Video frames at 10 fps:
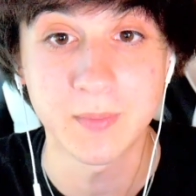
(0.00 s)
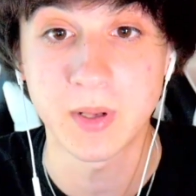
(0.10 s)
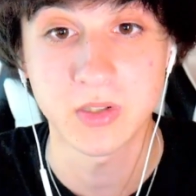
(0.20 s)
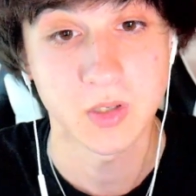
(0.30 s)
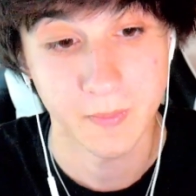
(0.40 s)
but
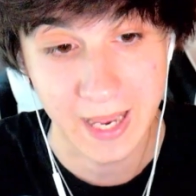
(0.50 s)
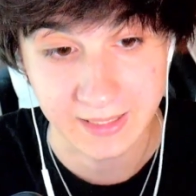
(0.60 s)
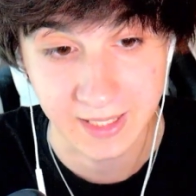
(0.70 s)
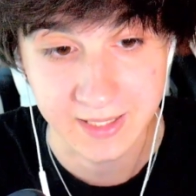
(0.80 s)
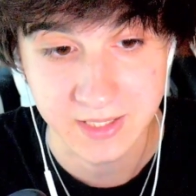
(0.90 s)
also a bad
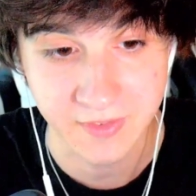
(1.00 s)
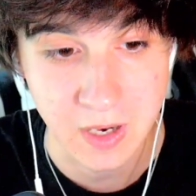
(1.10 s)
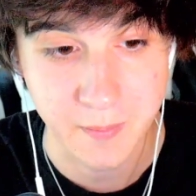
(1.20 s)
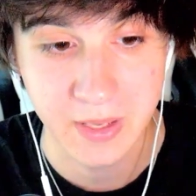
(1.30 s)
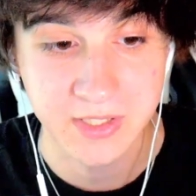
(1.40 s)
thing. It's a very
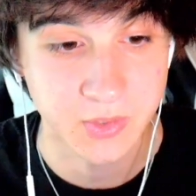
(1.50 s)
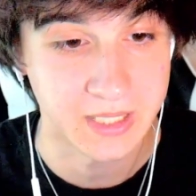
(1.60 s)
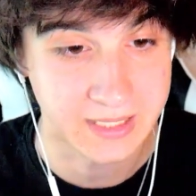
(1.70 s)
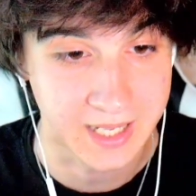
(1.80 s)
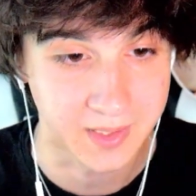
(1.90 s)
bittersweet thing.